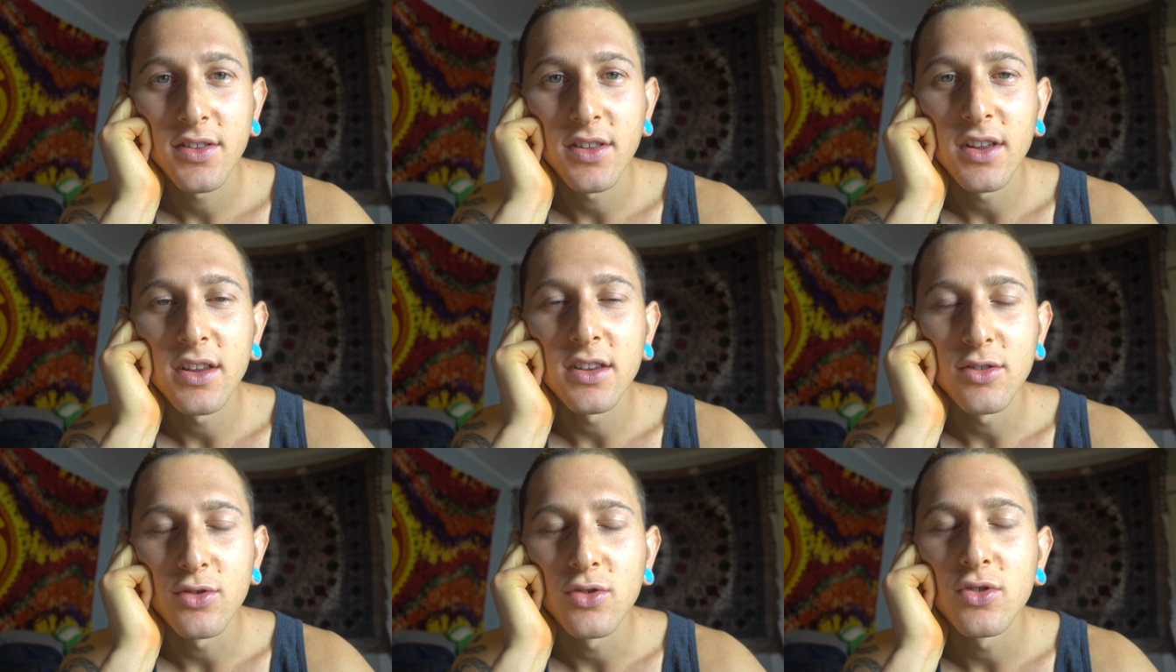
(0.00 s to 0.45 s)

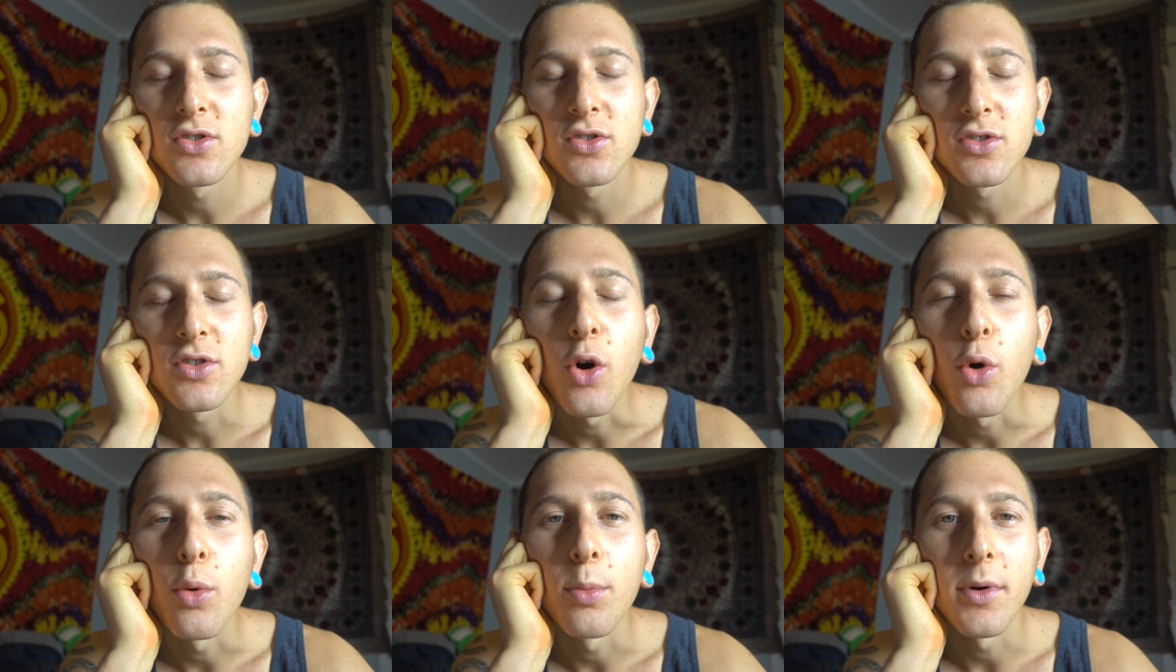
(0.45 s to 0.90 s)
Thank you
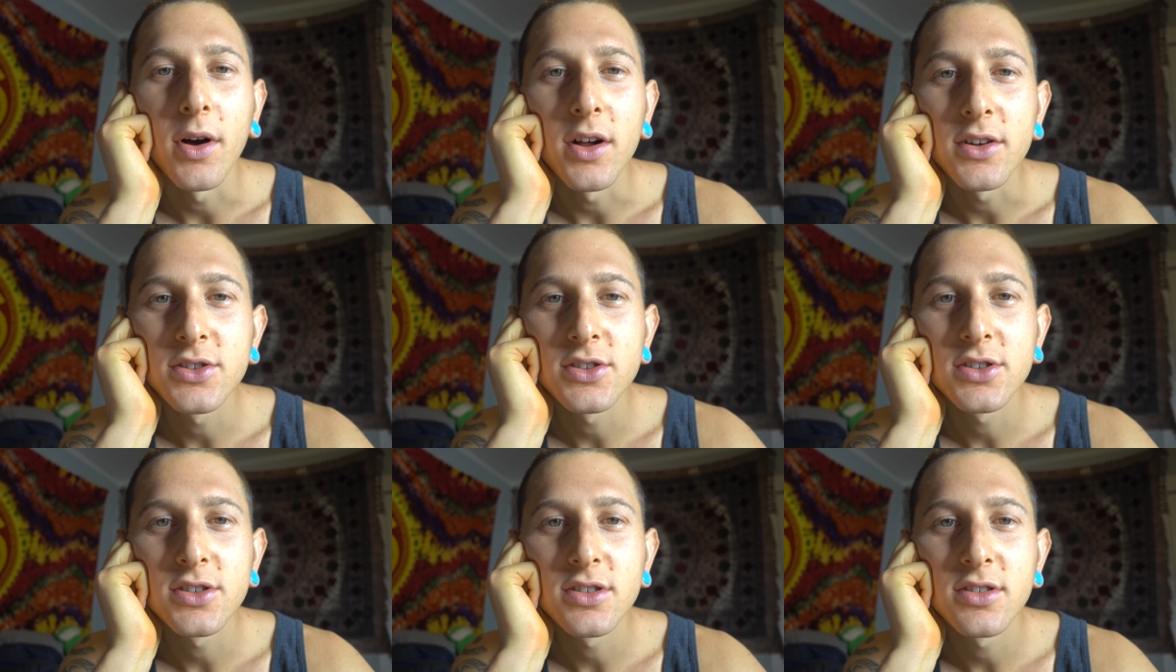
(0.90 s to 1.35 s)
so
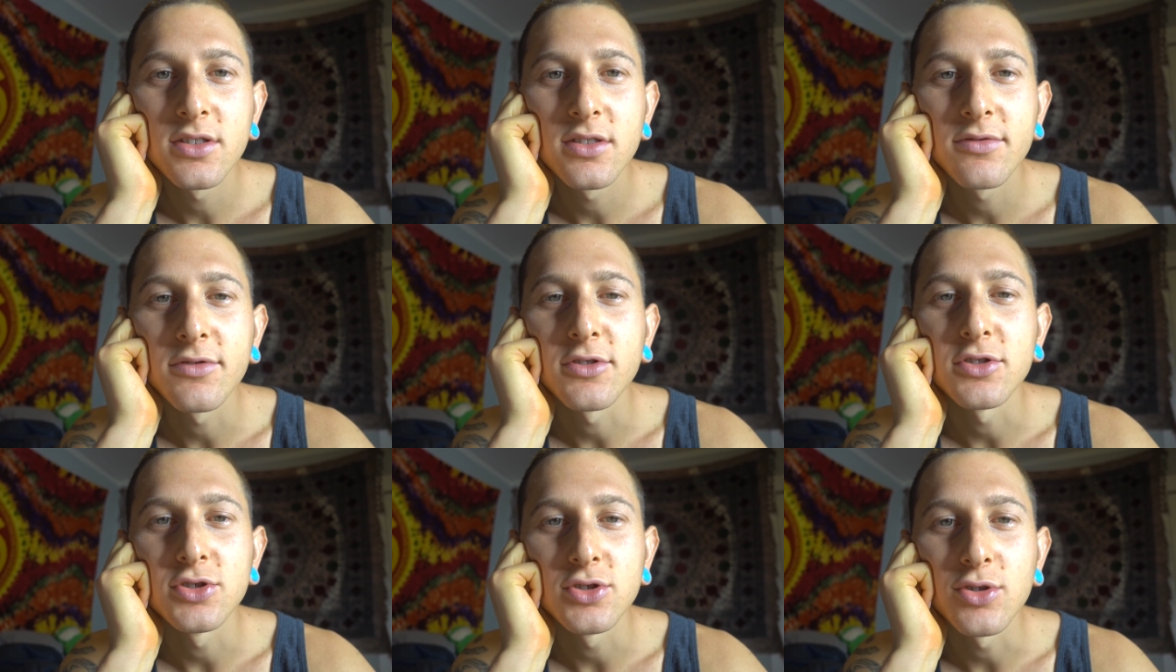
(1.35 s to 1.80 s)
much
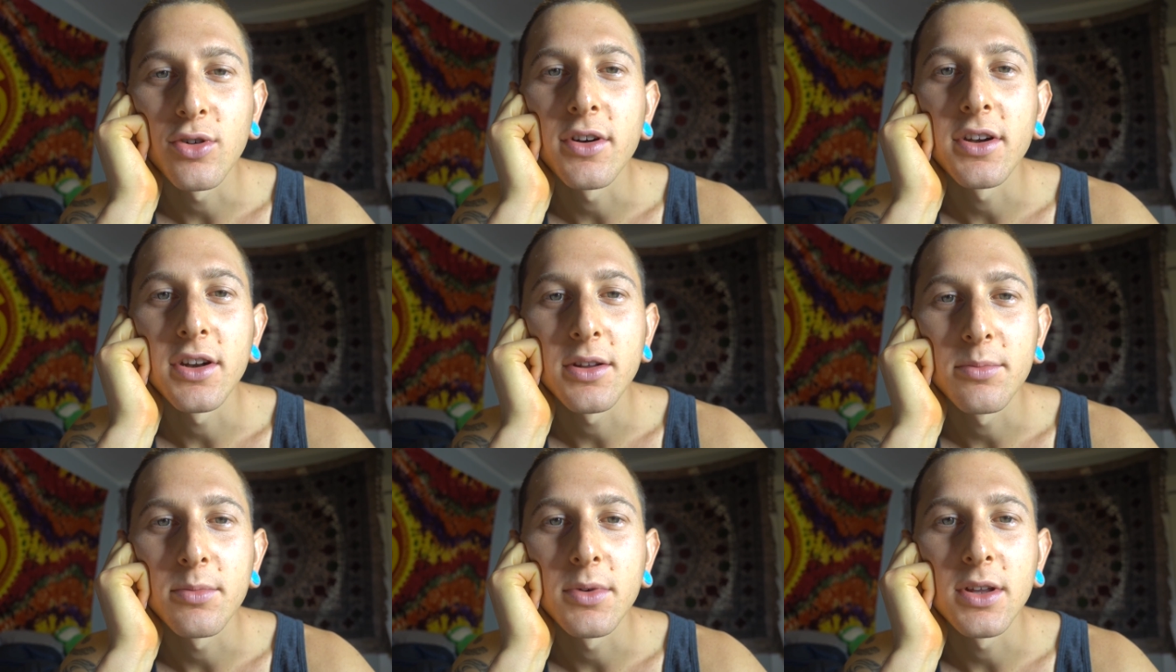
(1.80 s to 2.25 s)
for
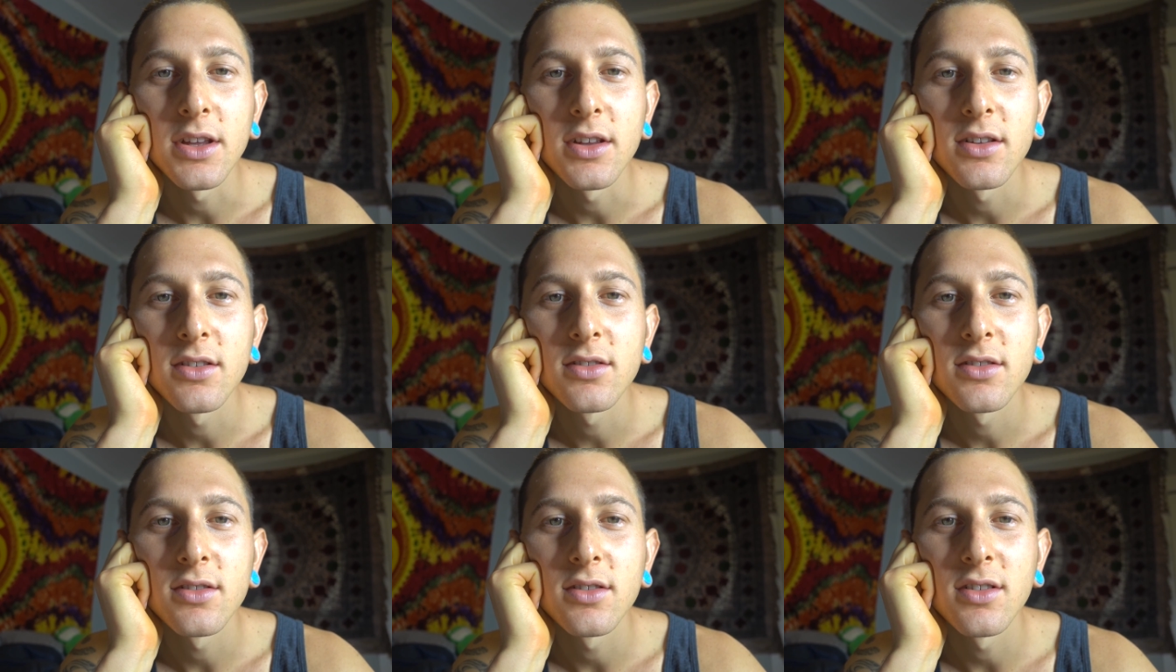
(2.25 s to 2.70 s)
joining me